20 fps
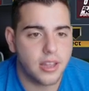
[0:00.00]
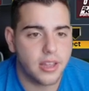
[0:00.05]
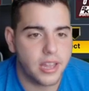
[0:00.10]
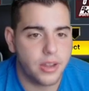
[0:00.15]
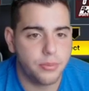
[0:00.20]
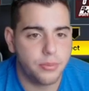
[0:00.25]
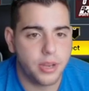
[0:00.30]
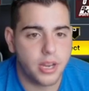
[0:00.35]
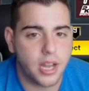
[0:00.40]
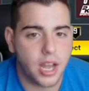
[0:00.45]

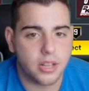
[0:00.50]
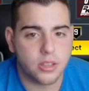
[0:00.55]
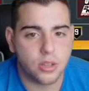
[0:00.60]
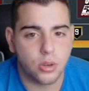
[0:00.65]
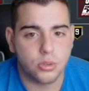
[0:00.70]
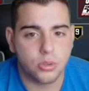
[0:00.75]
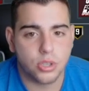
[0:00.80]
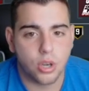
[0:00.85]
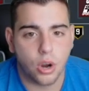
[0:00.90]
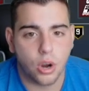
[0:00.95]
If we got
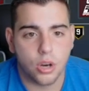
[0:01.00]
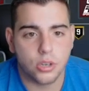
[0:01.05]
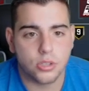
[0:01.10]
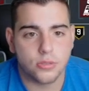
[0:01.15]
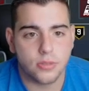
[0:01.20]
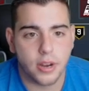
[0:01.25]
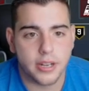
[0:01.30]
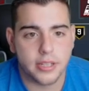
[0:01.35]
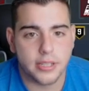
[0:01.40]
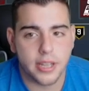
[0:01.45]
those
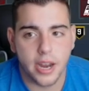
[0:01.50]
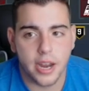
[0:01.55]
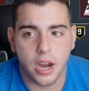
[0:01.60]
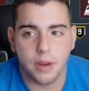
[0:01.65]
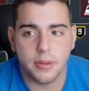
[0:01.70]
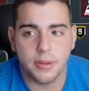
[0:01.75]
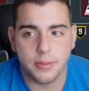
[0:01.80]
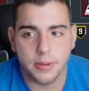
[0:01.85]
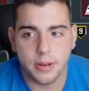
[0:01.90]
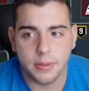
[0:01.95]
cards right
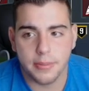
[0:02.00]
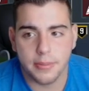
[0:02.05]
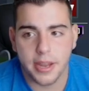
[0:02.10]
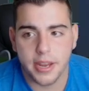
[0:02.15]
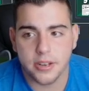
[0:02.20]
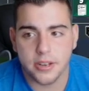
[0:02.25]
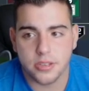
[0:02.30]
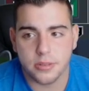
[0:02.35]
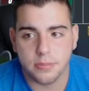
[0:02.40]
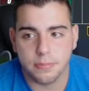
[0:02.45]
there, we would have
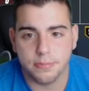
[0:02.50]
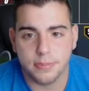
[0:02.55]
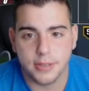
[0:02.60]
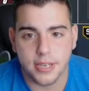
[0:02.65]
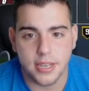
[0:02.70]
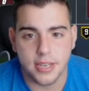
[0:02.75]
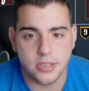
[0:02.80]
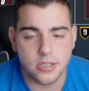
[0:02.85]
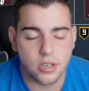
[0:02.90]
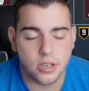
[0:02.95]
made some
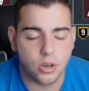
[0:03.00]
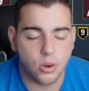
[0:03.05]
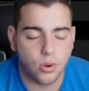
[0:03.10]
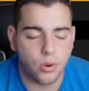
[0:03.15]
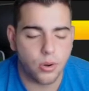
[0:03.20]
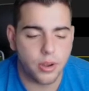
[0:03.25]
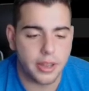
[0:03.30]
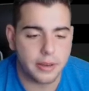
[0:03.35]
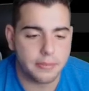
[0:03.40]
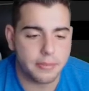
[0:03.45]
decent
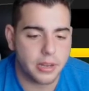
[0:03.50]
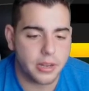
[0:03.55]
coin.